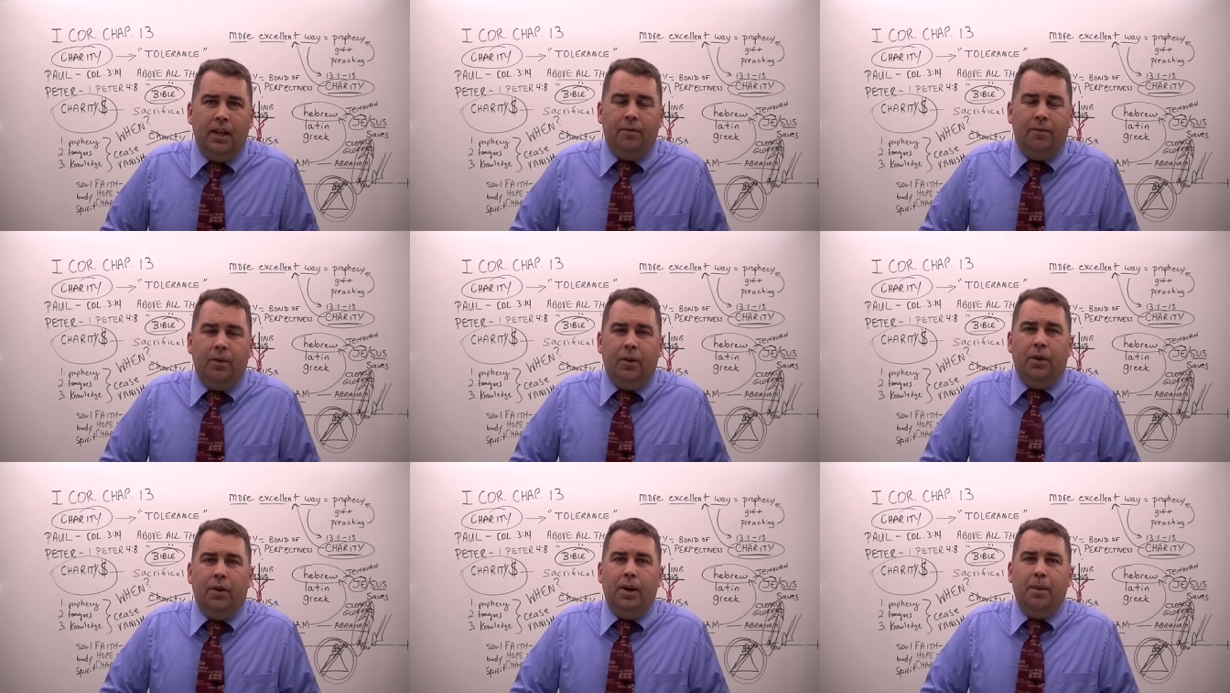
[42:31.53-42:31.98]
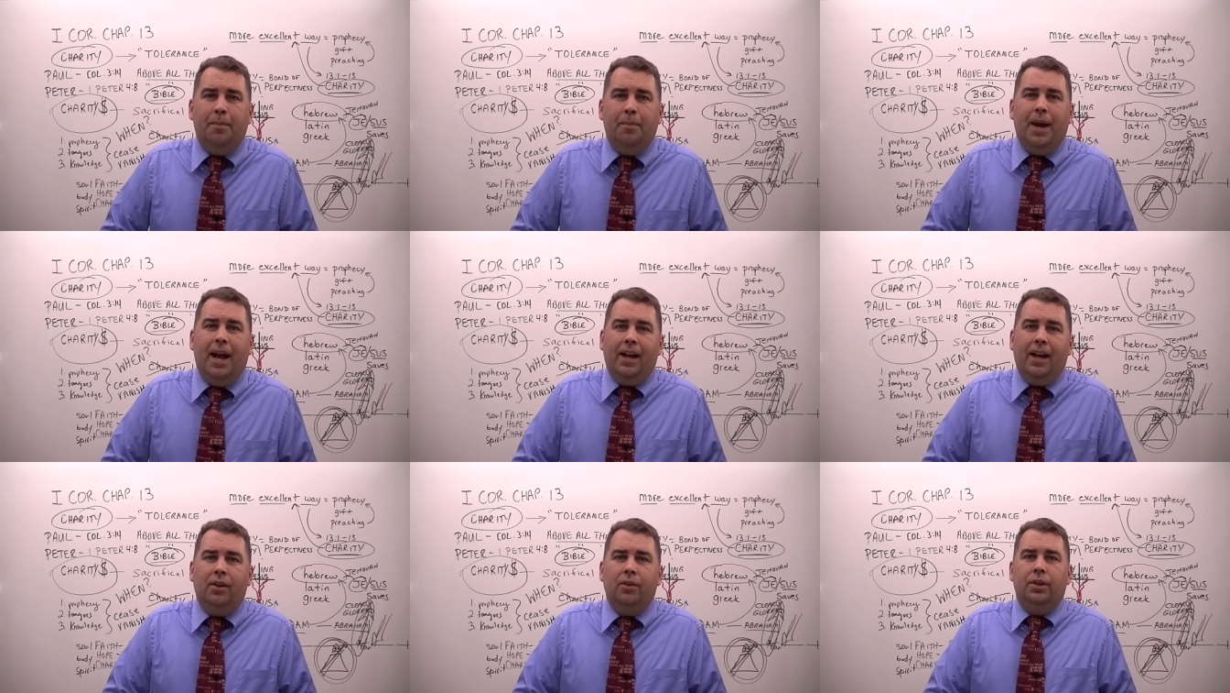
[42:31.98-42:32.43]
If you're in a
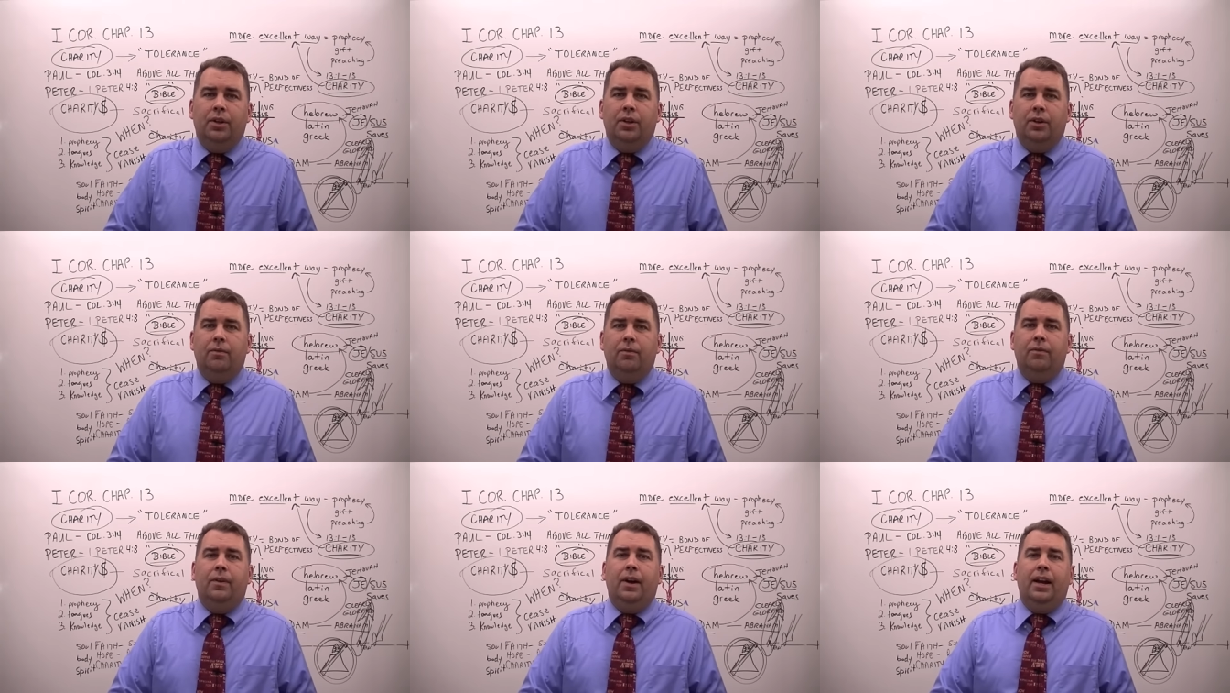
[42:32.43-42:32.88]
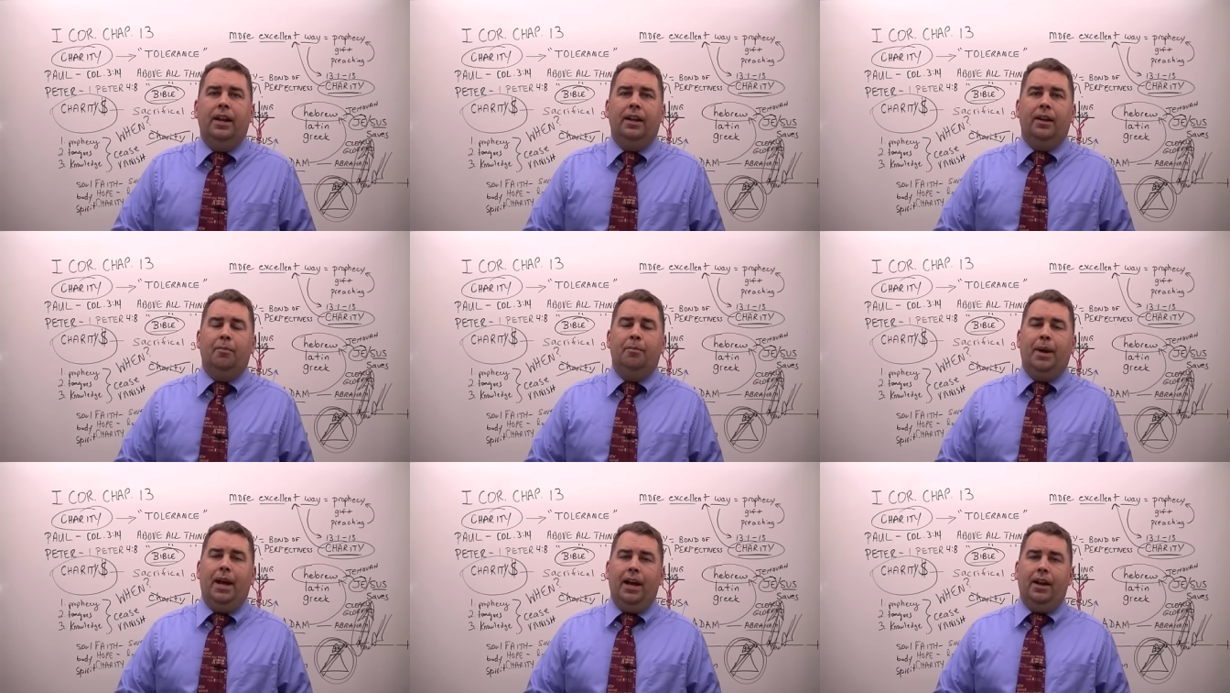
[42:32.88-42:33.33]
battle and you're
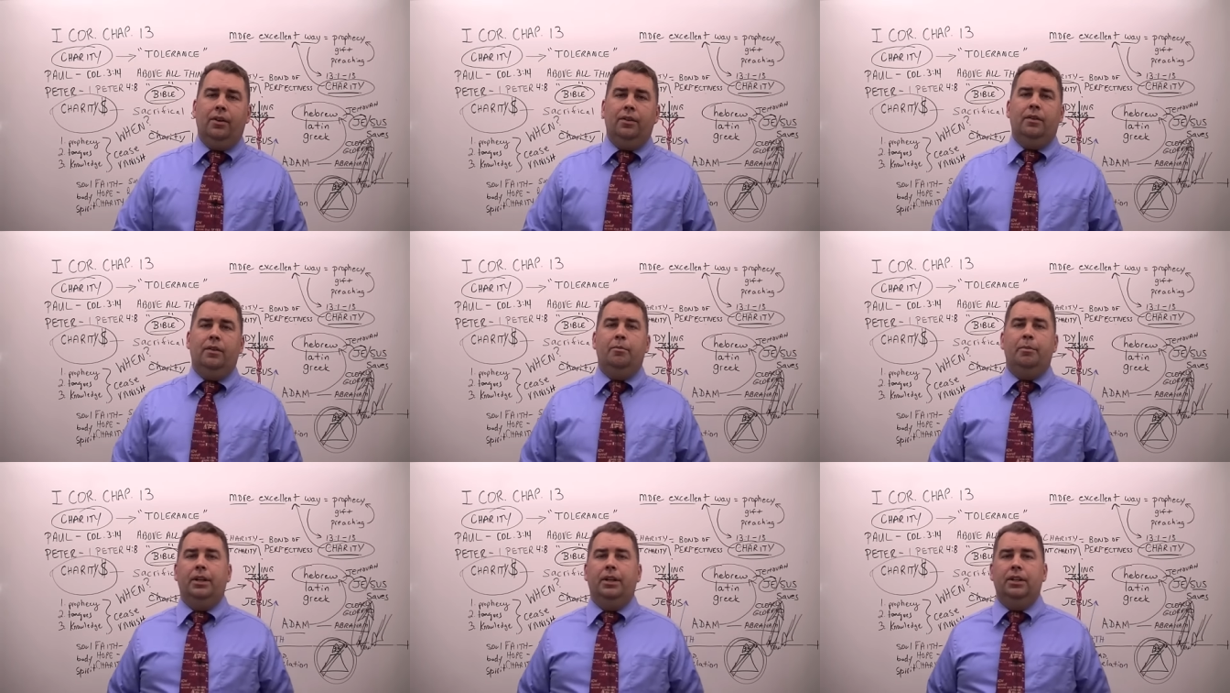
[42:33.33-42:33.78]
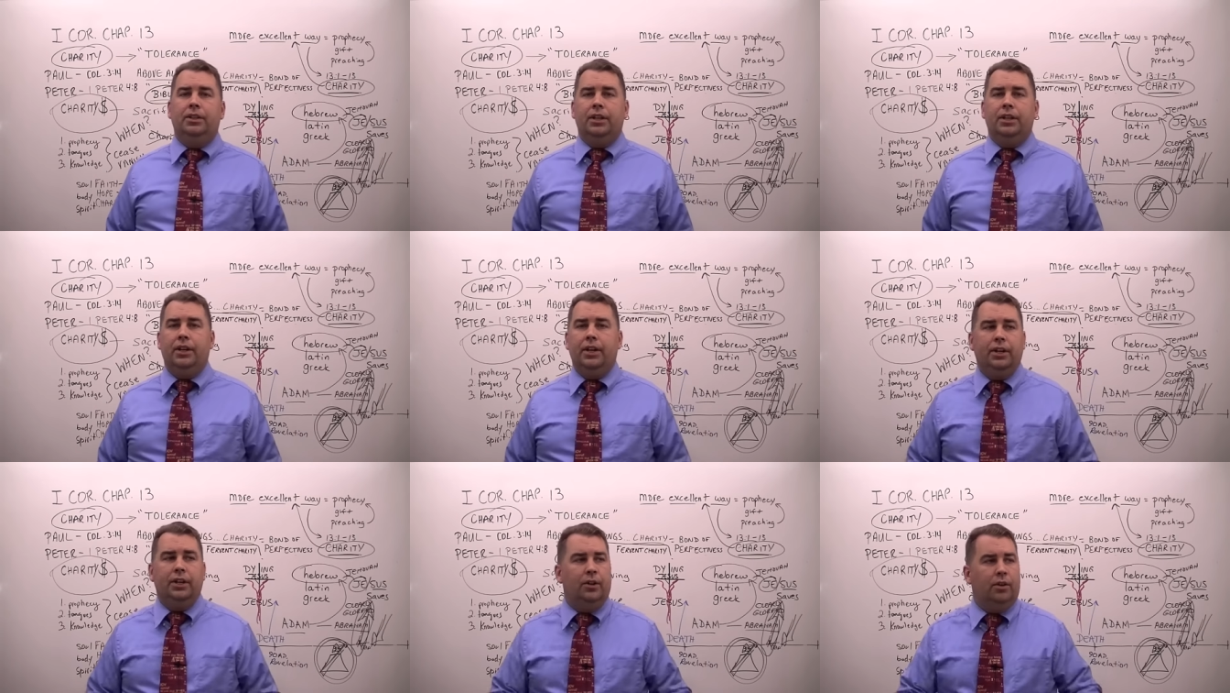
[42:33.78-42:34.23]
fighting a battle in the
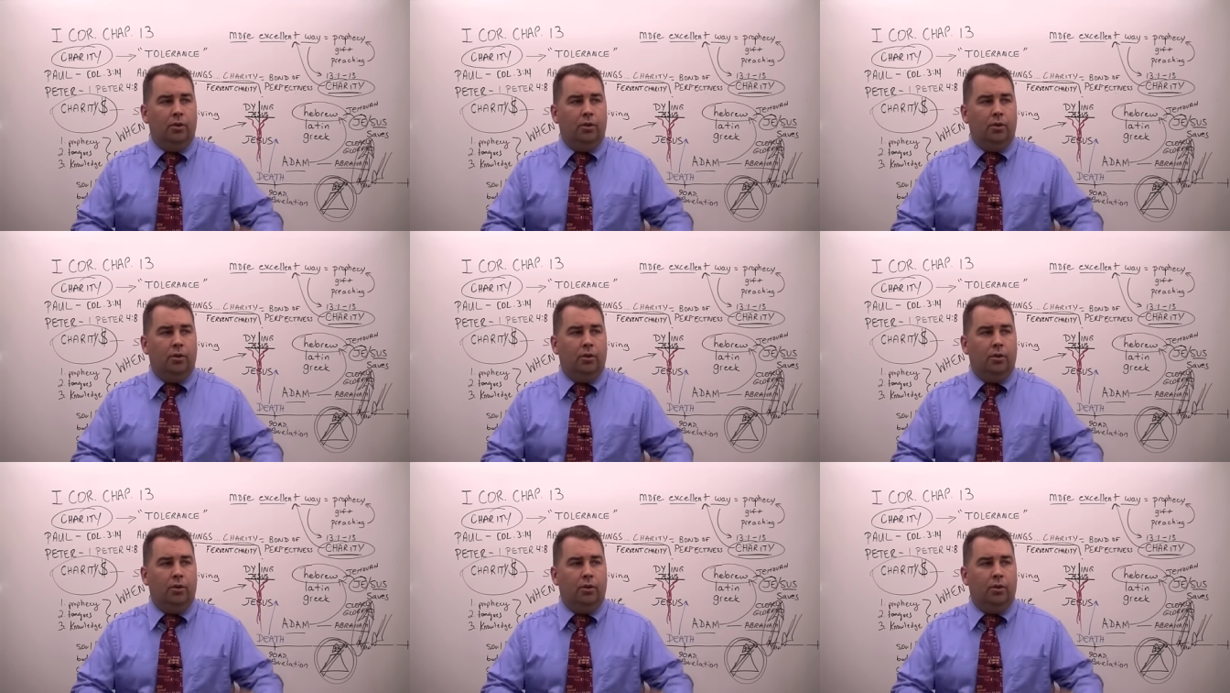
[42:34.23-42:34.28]
military,